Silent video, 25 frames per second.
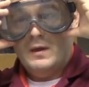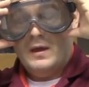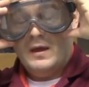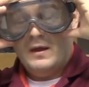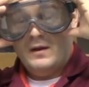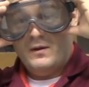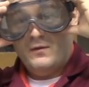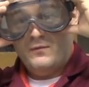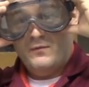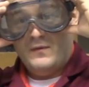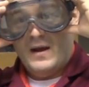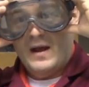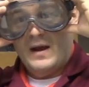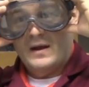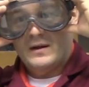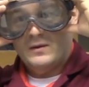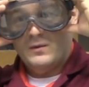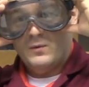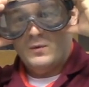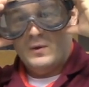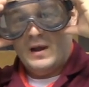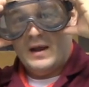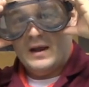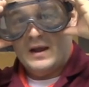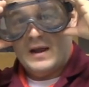And in fact,
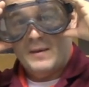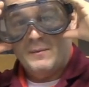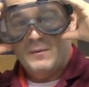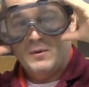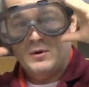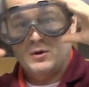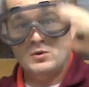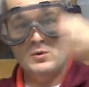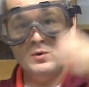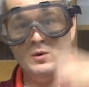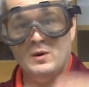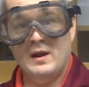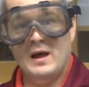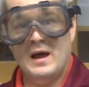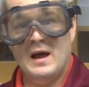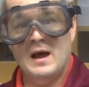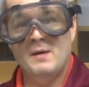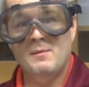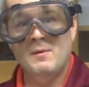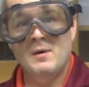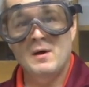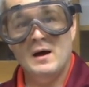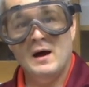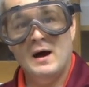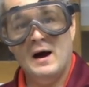when I come into a
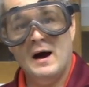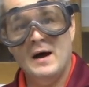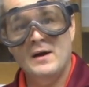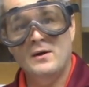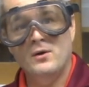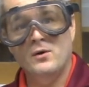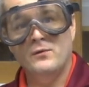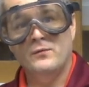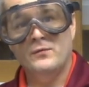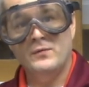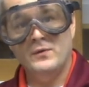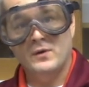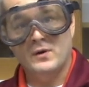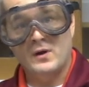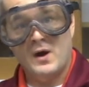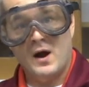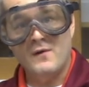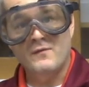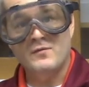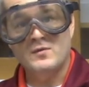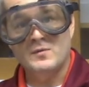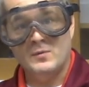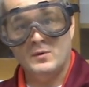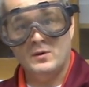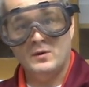lab, I don't feel
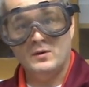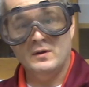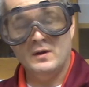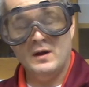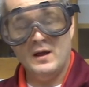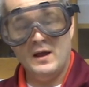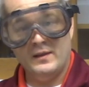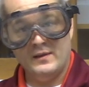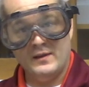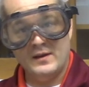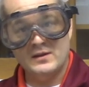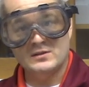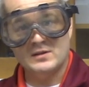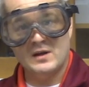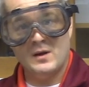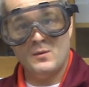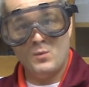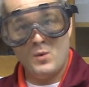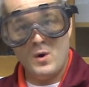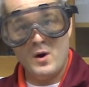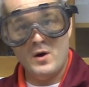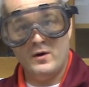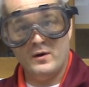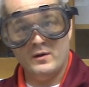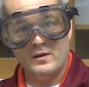comfortable unless
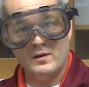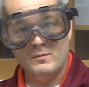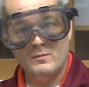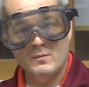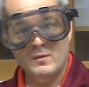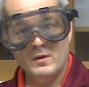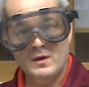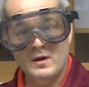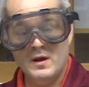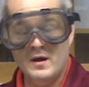I'm wearing them.